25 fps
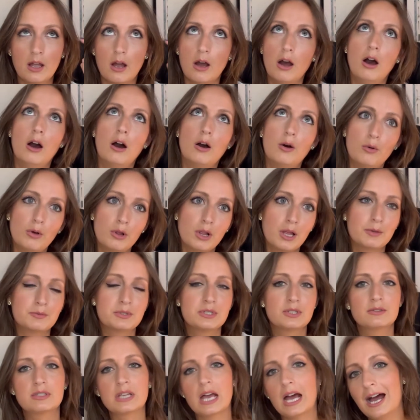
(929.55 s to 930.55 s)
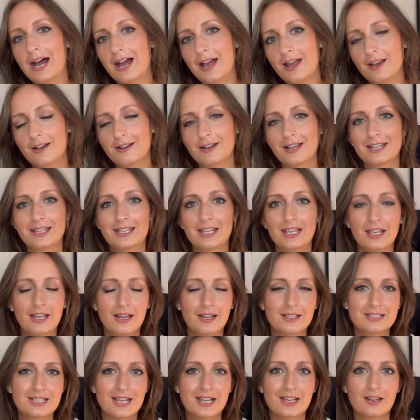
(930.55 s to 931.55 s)
oh, well, I'm too tired, I
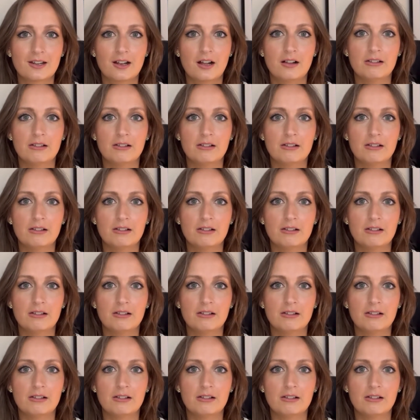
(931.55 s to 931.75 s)
can't take it all